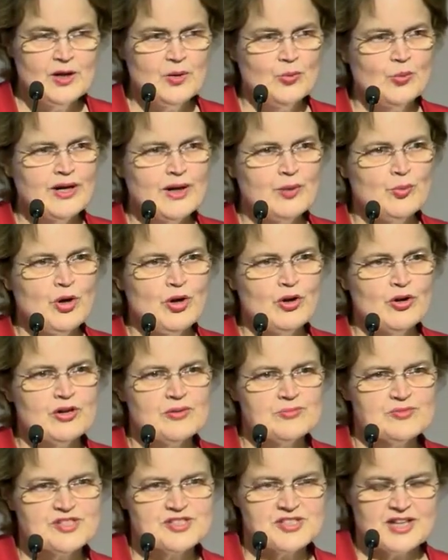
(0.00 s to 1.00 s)
We
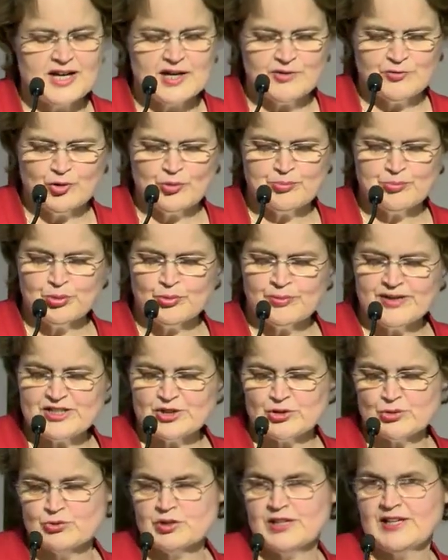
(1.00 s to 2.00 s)
welcome staff on
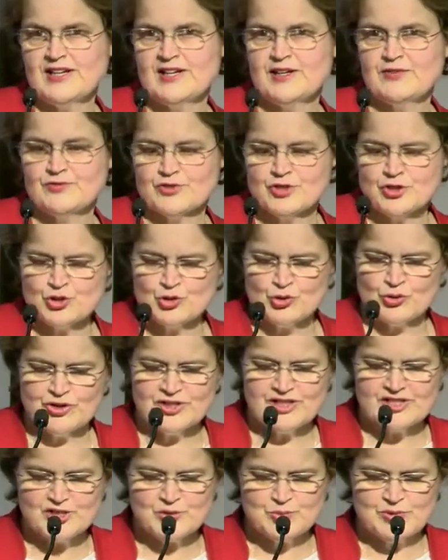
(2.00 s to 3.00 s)
parental leave to
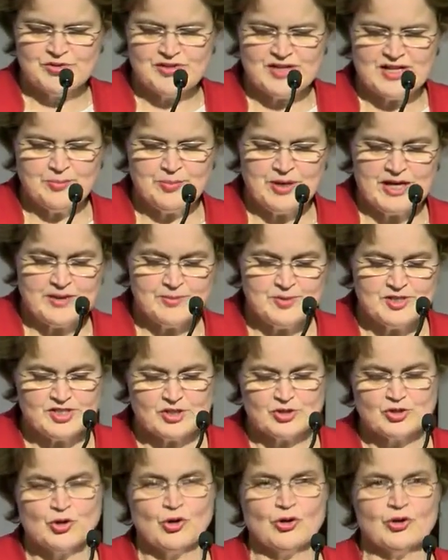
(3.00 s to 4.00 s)
join us with their babies
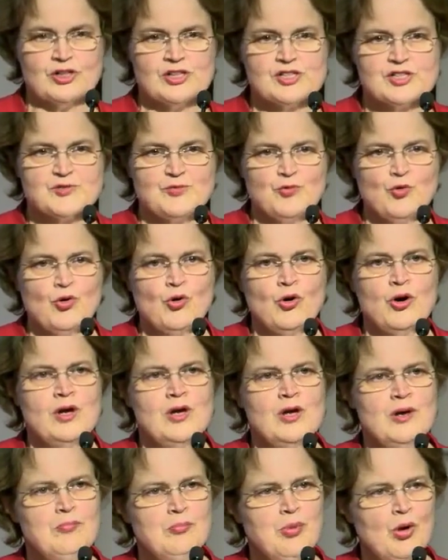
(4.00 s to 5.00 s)
and toddlers for
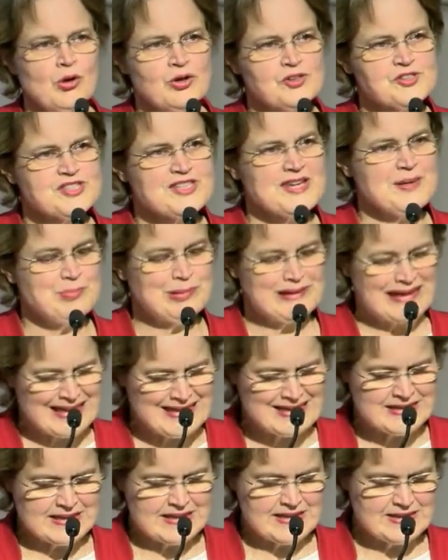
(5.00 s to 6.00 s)
policy
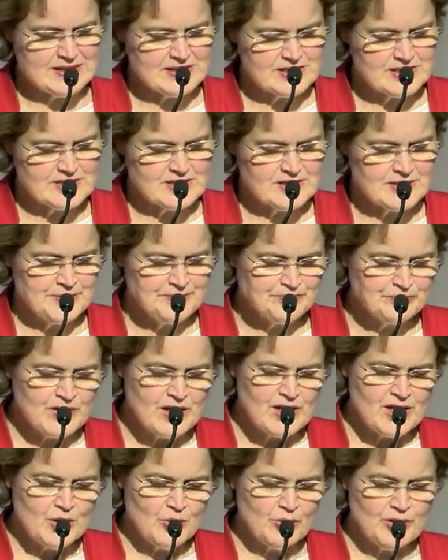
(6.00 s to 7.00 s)
playdates.
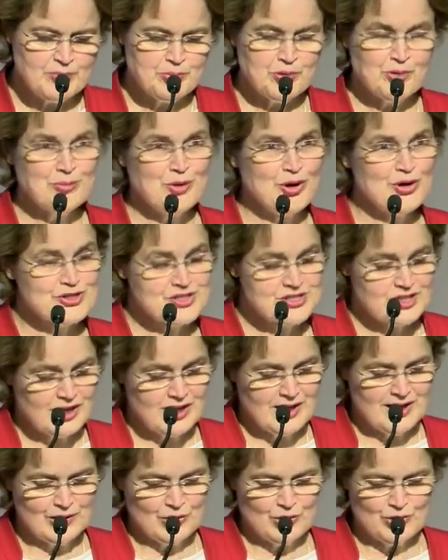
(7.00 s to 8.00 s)
We promote
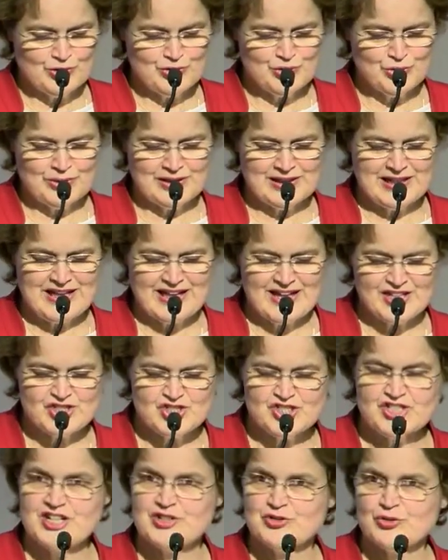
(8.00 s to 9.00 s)
dialogue through a
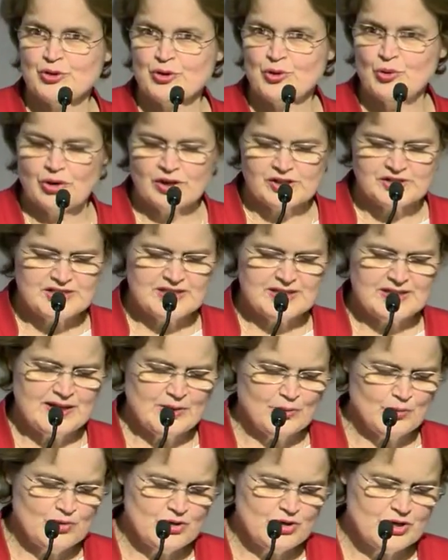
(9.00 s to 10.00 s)
large gender equality
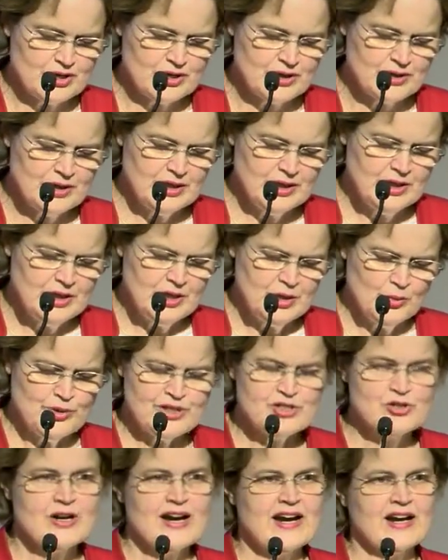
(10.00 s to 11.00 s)
network. We
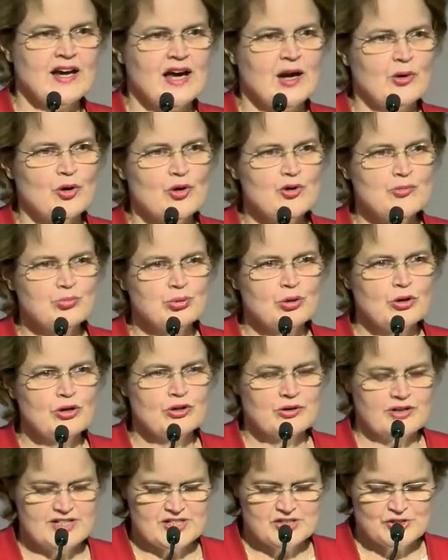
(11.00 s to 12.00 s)
track our own
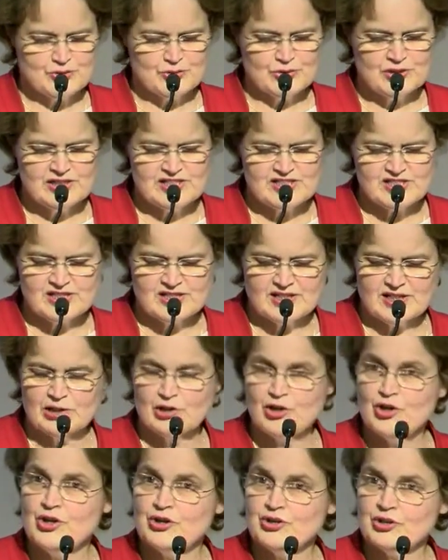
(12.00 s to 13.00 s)
progress through listen and
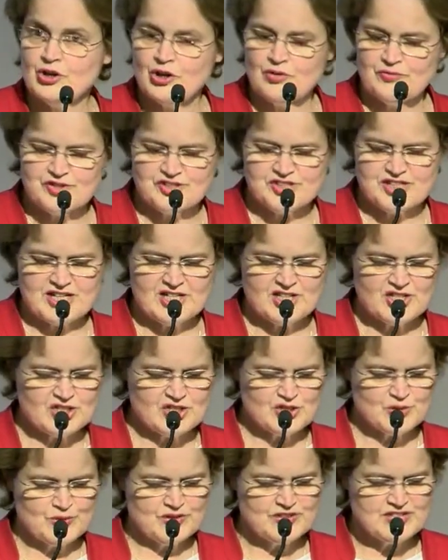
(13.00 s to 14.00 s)
learn
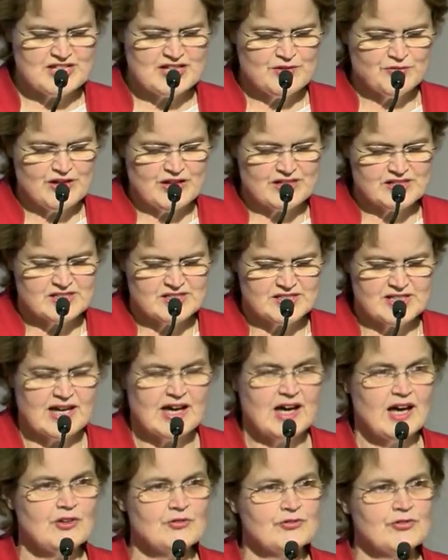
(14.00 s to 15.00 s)
conversations with DFAT
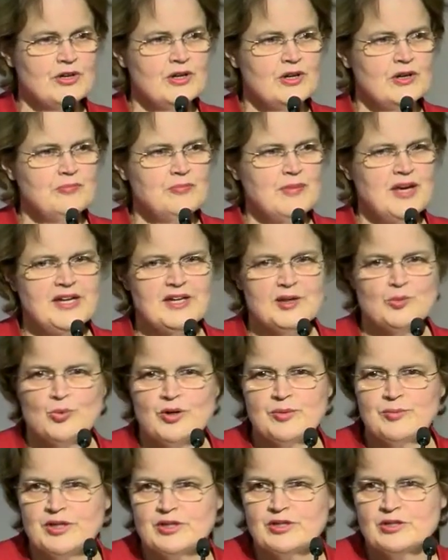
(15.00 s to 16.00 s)
staff, men and
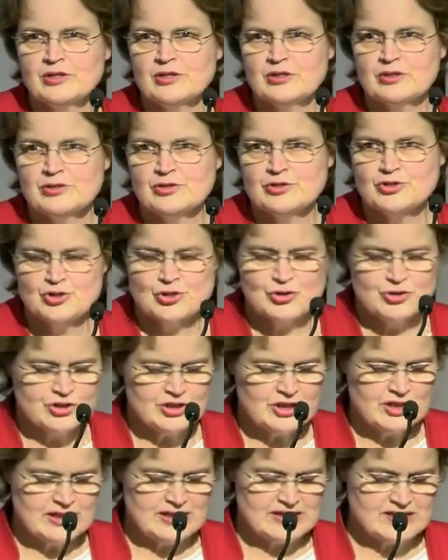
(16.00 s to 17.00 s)
women,
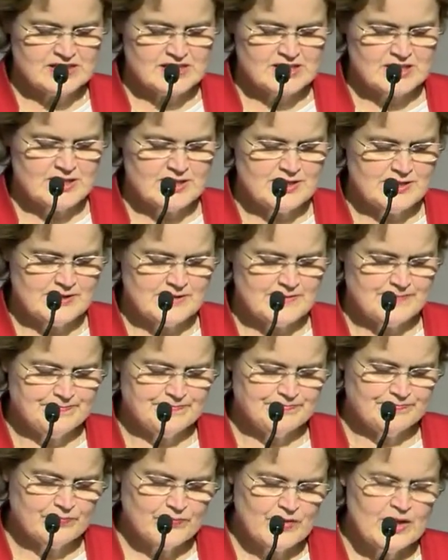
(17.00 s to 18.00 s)
junior and senior.
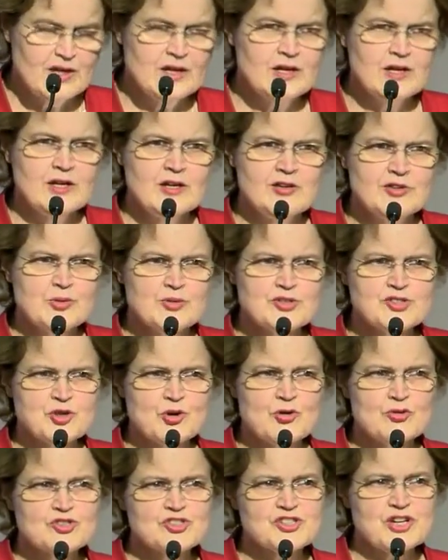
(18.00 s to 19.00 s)
The
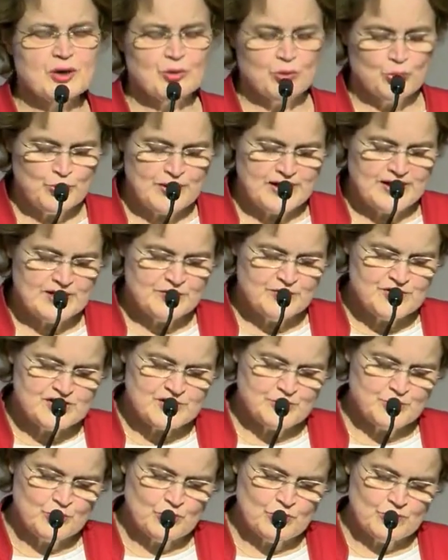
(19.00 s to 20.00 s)
results are already
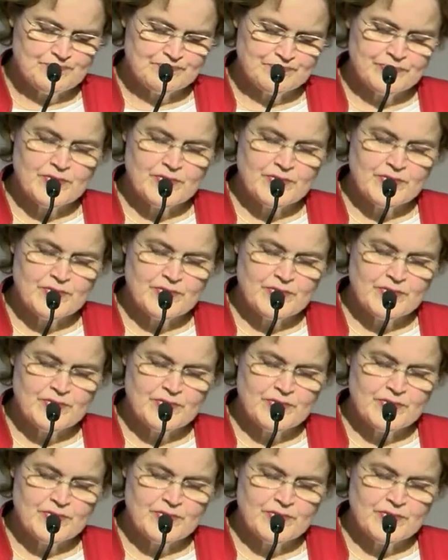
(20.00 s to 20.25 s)
visible.